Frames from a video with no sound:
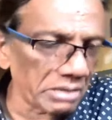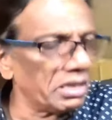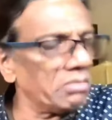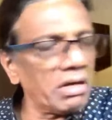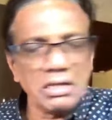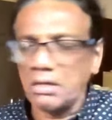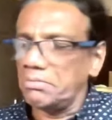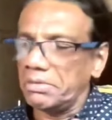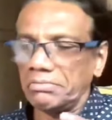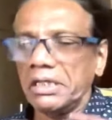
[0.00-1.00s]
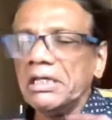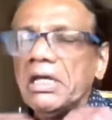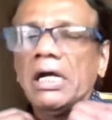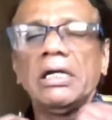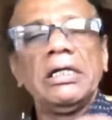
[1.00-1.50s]
the
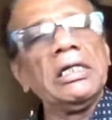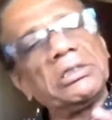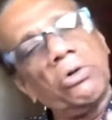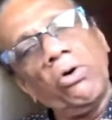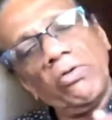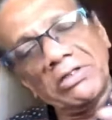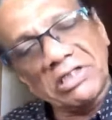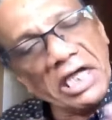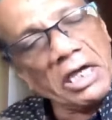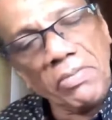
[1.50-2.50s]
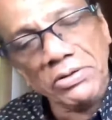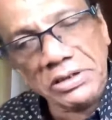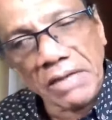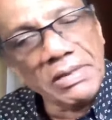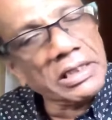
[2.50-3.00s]
India is always thinking
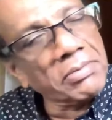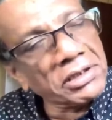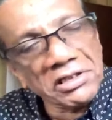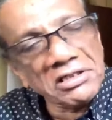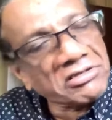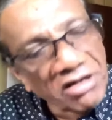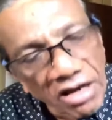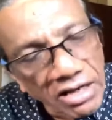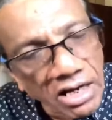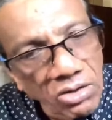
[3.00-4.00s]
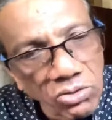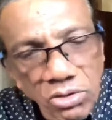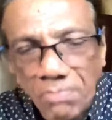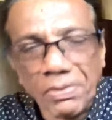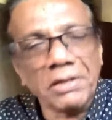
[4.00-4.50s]
about the Tamil community in Sri Lanka
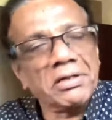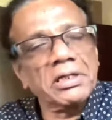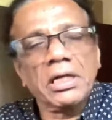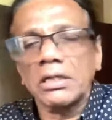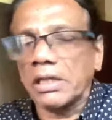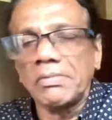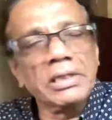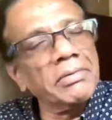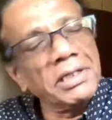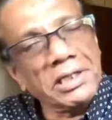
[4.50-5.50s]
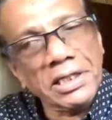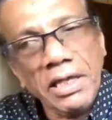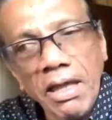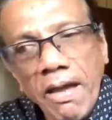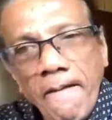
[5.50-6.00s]
or upcountry Tamil
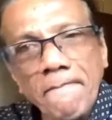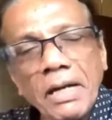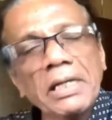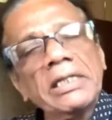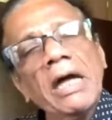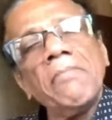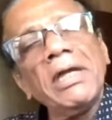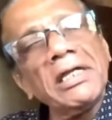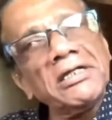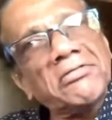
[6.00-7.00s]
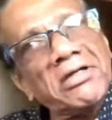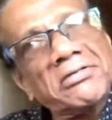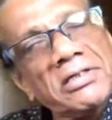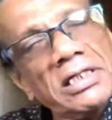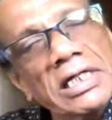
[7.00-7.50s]
community, but their main
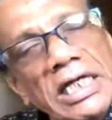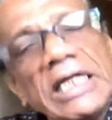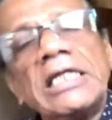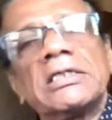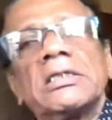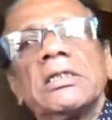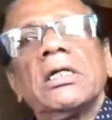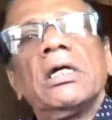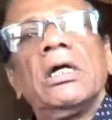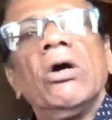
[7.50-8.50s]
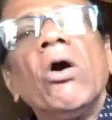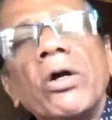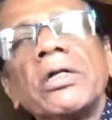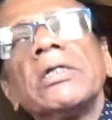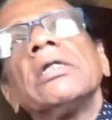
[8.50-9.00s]
interest is
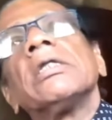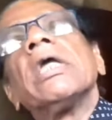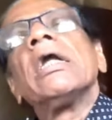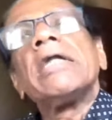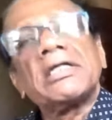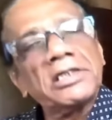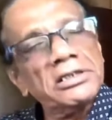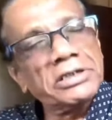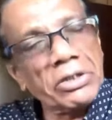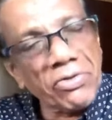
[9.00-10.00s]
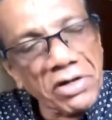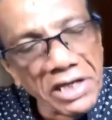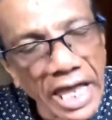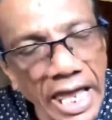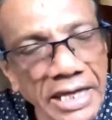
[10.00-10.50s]
on their national
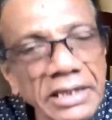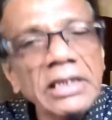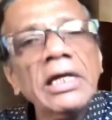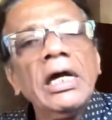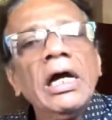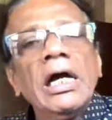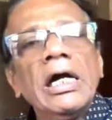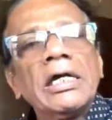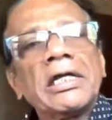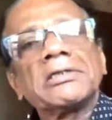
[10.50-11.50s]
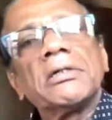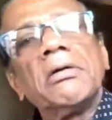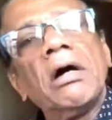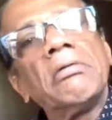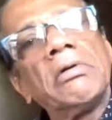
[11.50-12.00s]
security and uh,
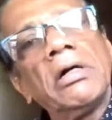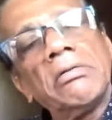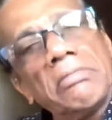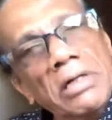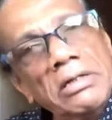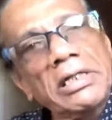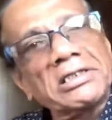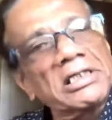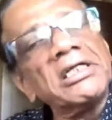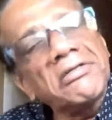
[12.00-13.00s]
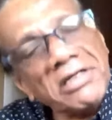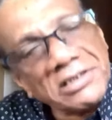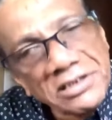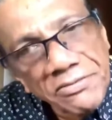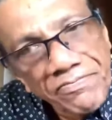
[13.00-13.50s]
national, uh, uh, national
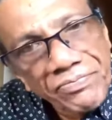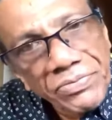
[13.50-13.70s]
interest.